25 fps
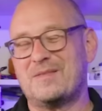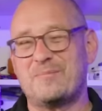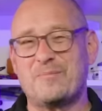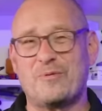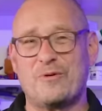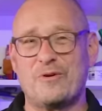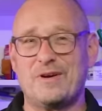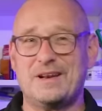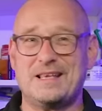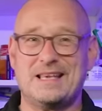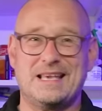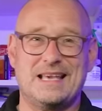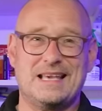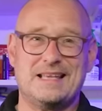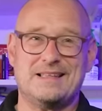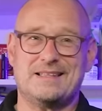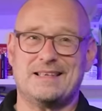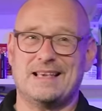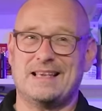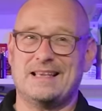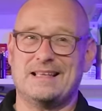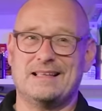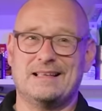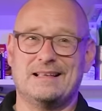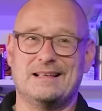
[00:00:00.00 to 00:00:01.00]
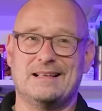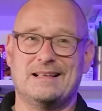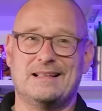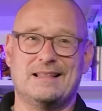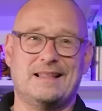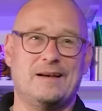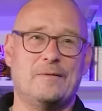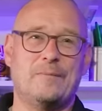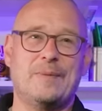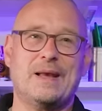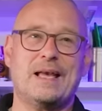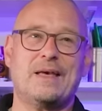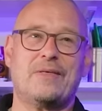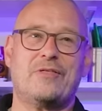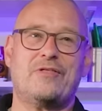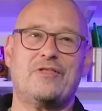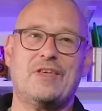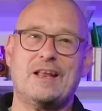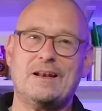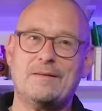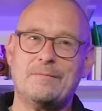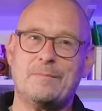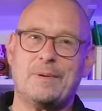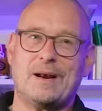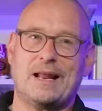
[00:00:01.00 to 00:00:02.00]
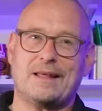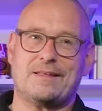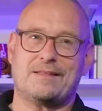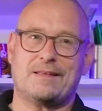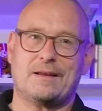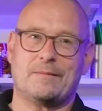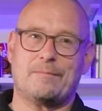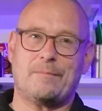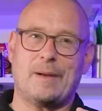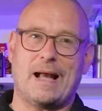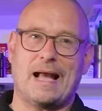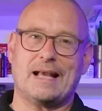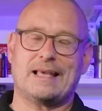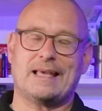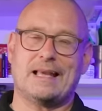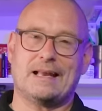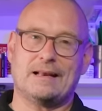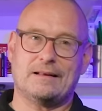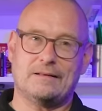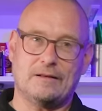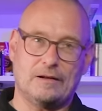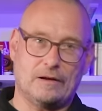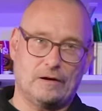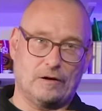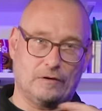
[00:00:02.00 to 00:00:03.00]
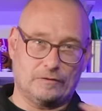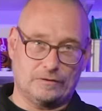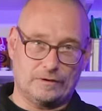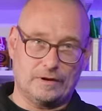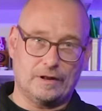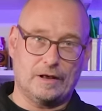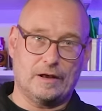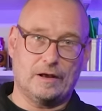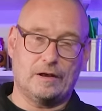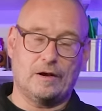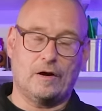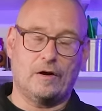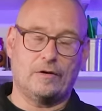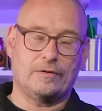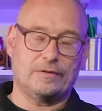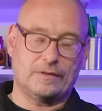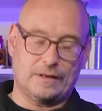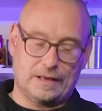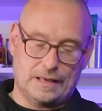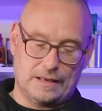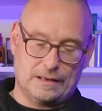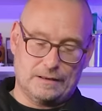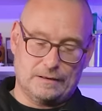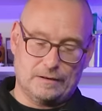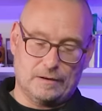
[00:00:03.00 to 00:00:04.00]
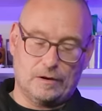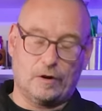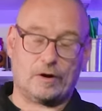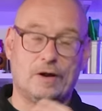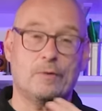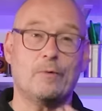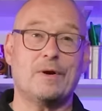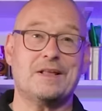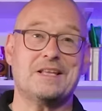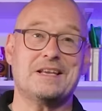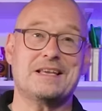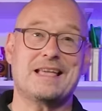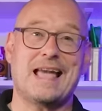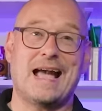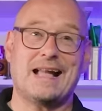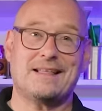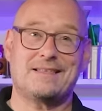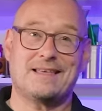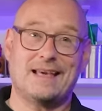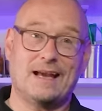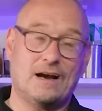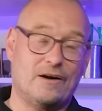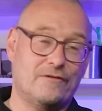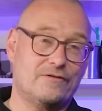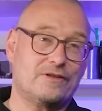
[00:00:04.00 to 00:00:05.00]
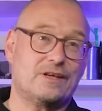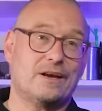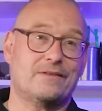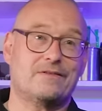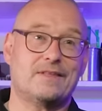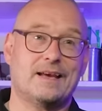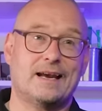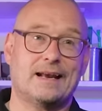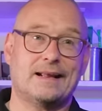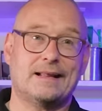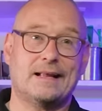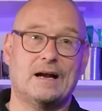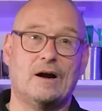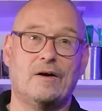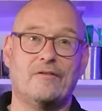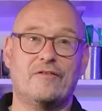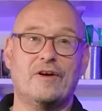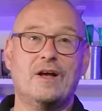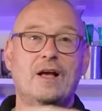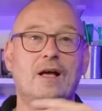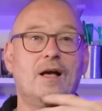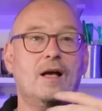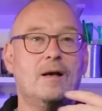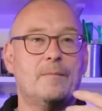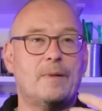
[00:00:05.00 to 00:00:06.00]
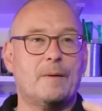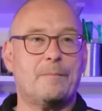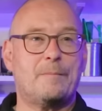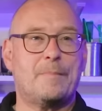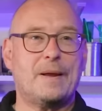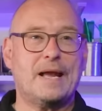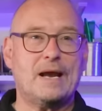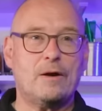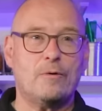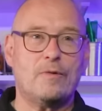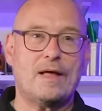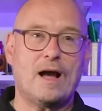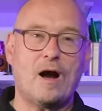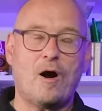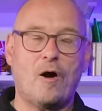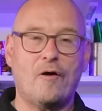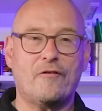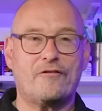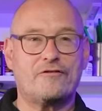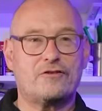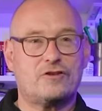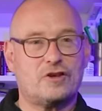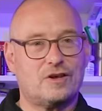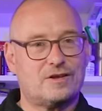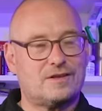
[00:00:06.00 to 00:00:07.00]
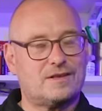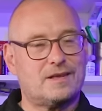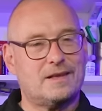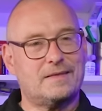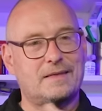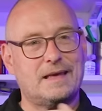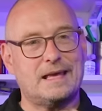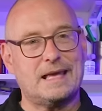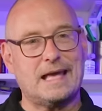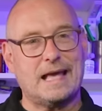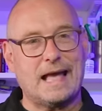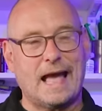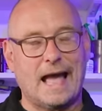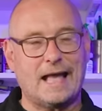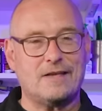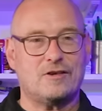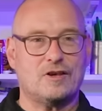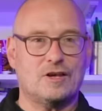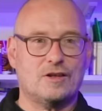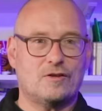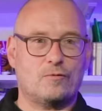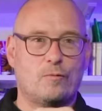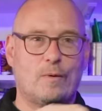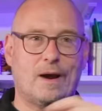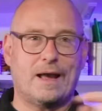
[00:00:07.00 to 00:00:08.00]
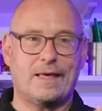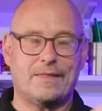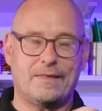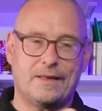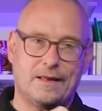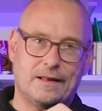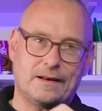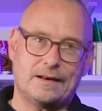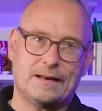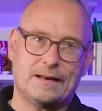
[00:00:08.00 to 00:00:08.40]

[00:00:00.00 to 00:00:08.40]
it's pretty easy. There'll be a thin plastic backing on the on the on it when you get it. Obviously, I've taken that off, but peel that off just at the edges where the